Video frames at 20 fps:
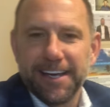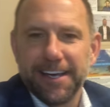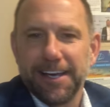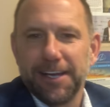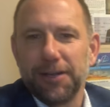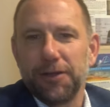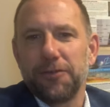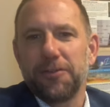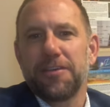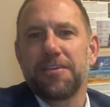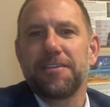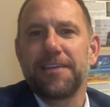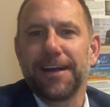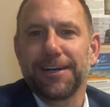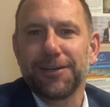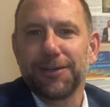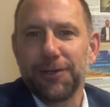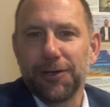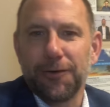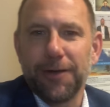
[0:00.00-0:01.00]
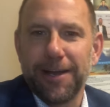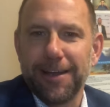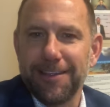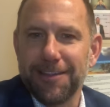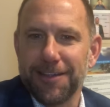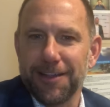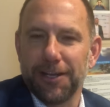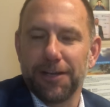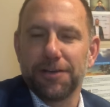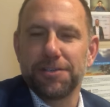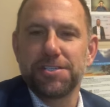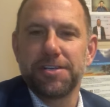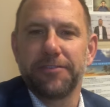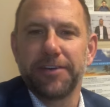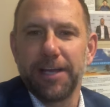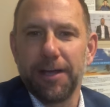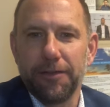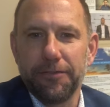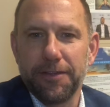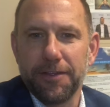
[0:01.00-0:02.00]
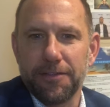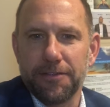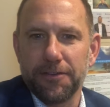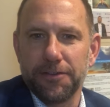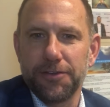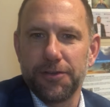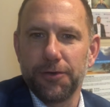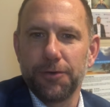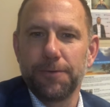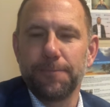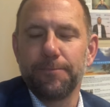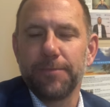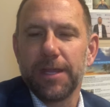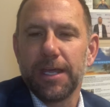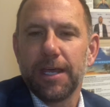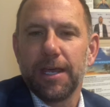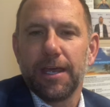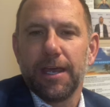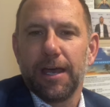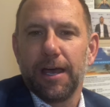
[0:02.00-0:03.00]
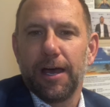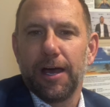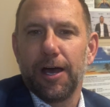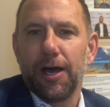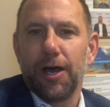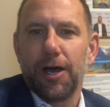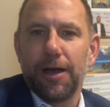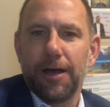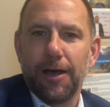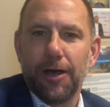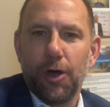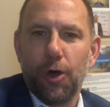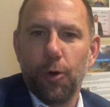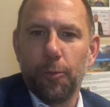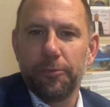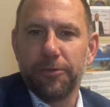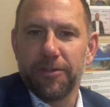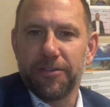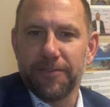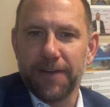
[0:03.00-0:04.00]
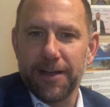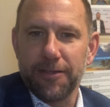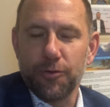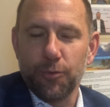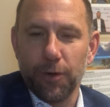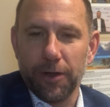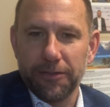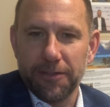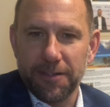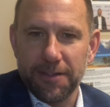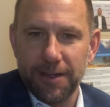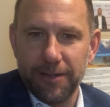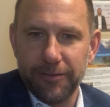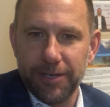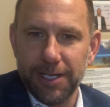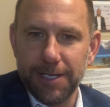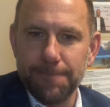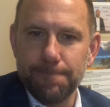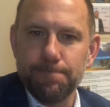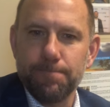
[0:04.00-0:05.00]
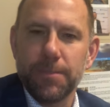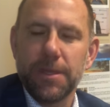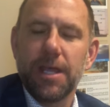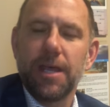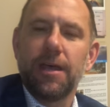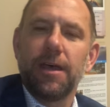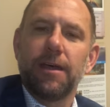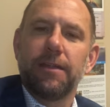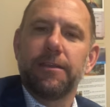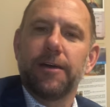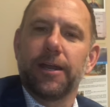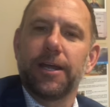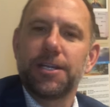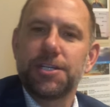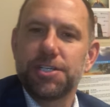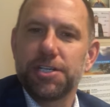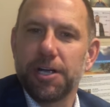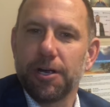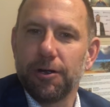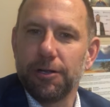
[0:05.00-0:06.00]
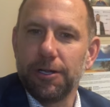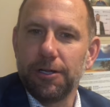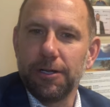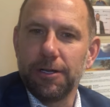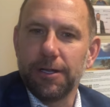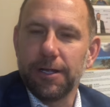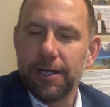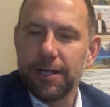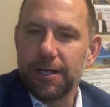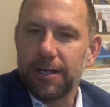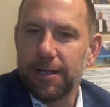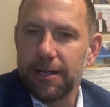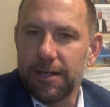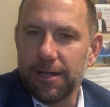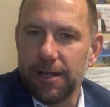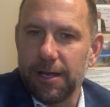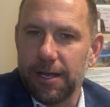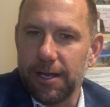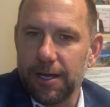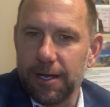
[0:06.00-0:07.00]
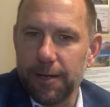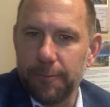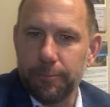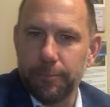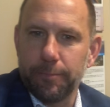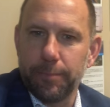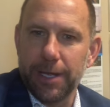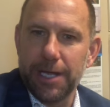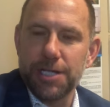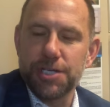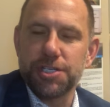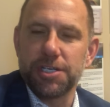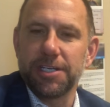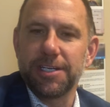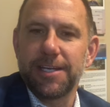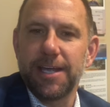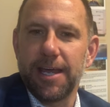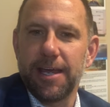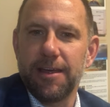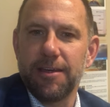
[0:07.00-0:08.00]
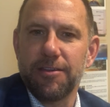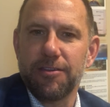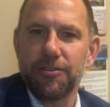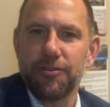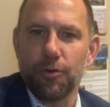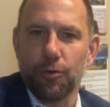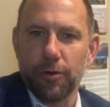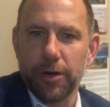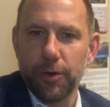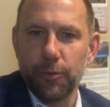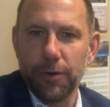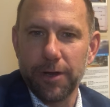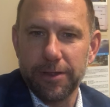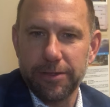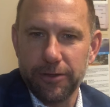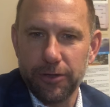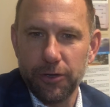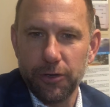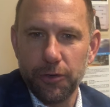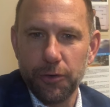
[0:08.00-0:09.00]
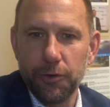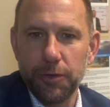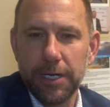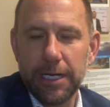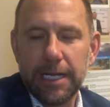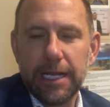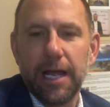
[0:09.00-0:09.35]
Hello, this is Dr. Lewerenz at Longevity Health Institute. Hope this finds you well this evening. Thought I'd share a little patient case story with you